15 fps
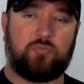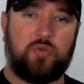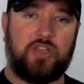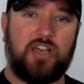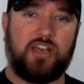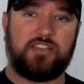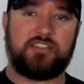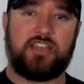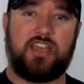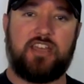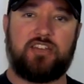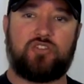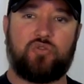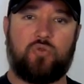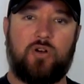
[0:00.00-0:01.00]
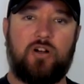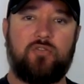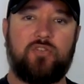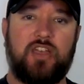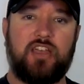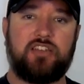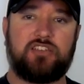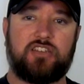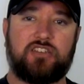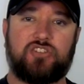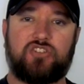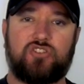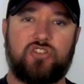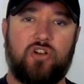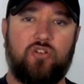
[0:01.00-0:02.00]
Because a 12 gauge
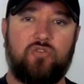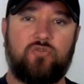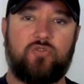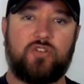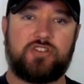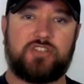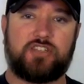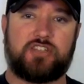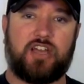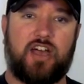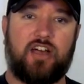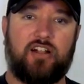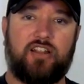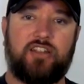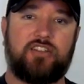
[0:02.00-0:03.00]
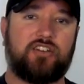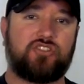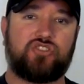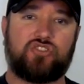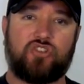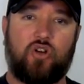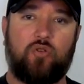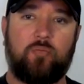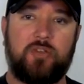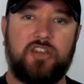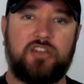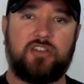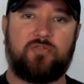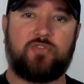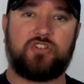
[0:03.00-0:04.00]
is so versatile and there's so
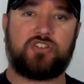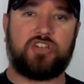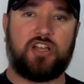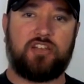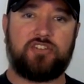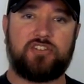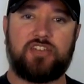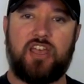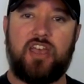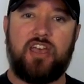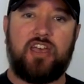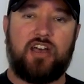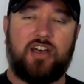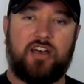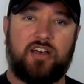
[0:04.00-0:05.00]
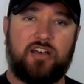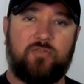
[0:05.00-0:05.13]
many different shells uh,